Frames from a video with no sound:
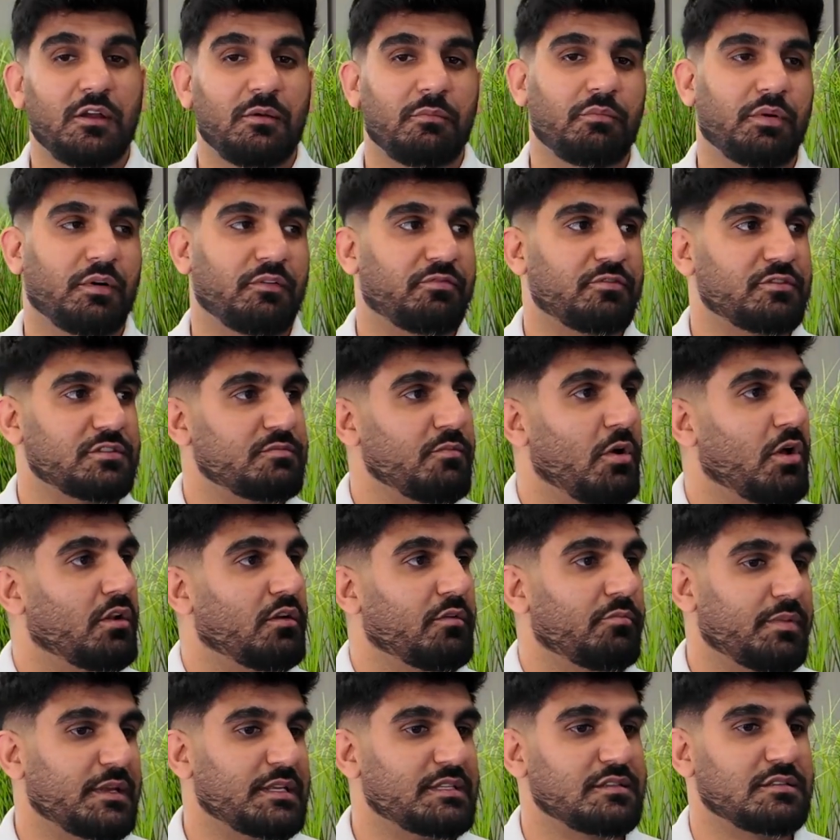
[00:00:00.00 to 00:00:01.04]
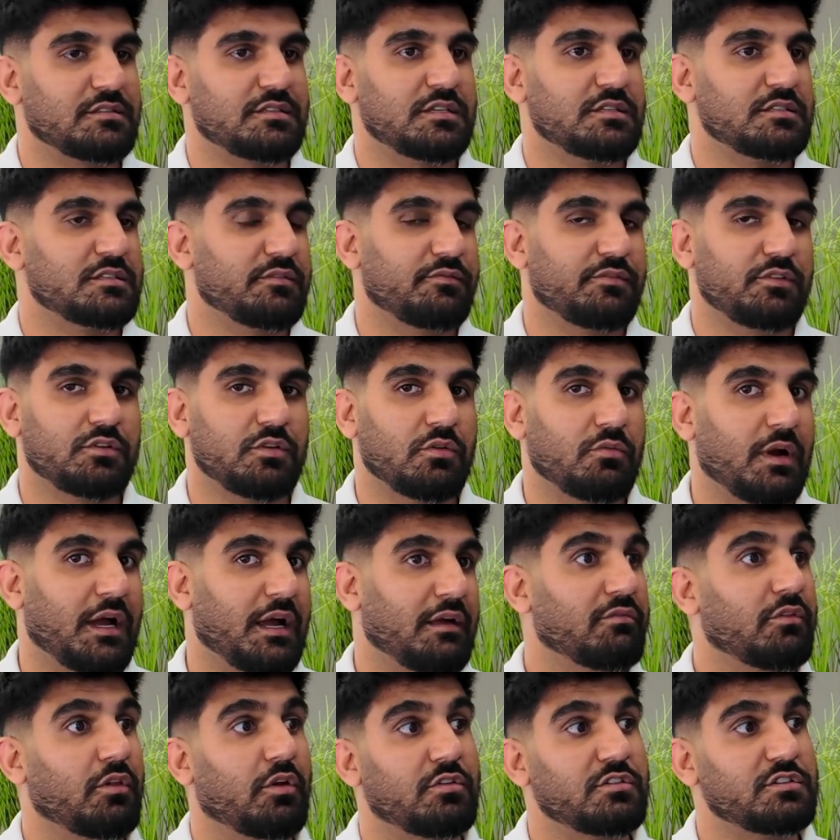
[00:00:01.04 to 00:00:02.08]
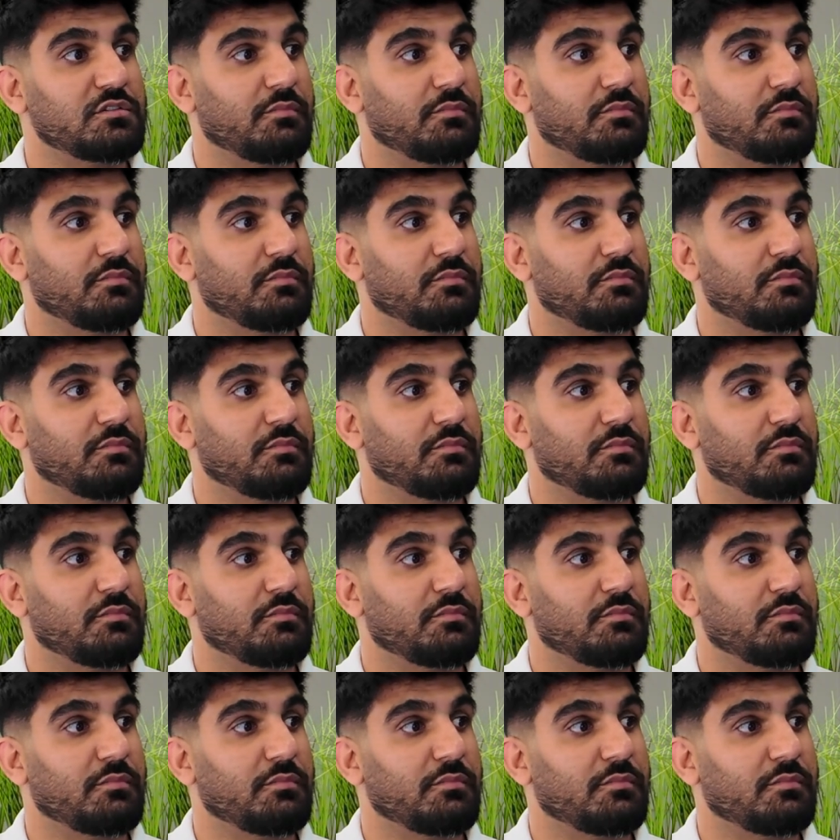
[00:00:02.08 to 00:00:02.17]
But for smaller businesses, if you don't have large